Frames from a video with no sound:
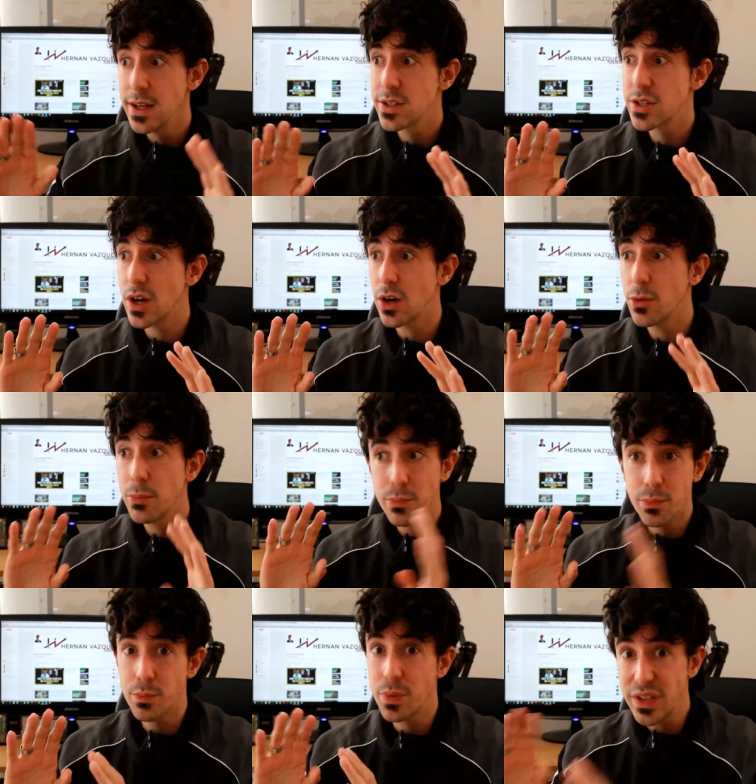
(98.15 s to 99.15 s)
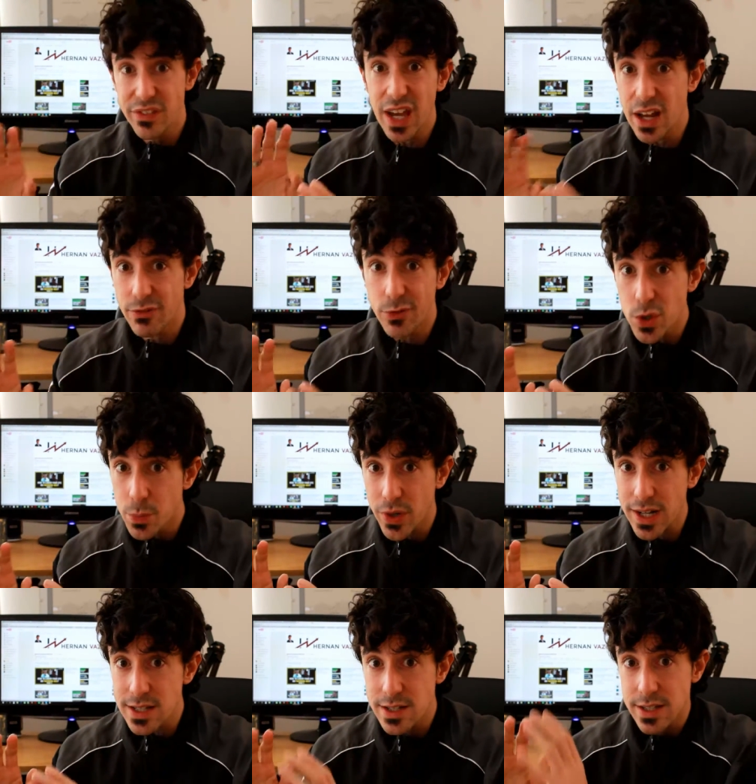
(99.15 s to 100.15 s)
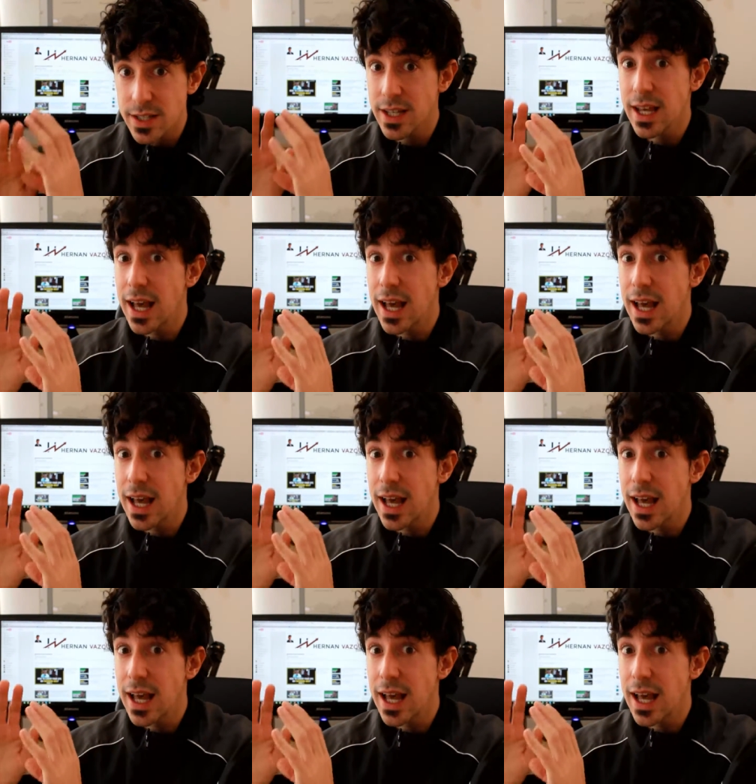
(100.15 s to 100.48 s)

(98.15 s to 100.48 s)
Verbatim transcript: So PBN footprints,